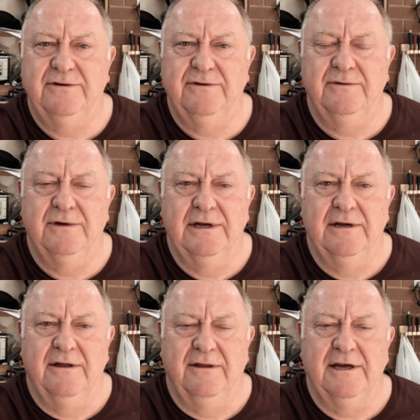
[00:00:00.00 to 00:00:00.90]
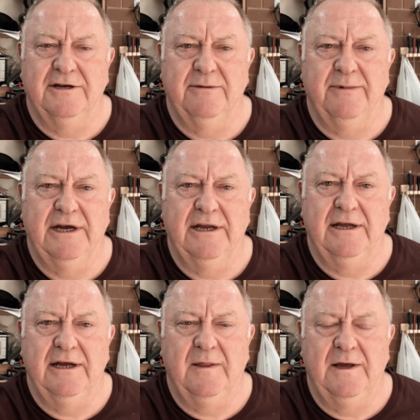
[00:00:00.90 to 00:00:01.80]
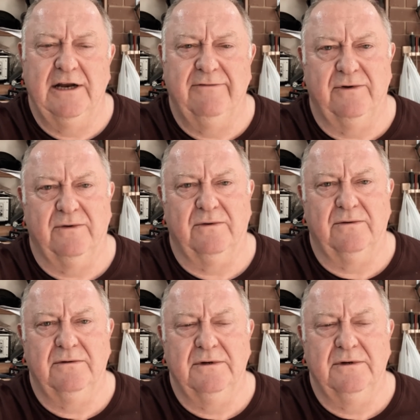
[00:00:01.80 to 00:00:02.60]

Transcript: two things, the beginning and the end of it all.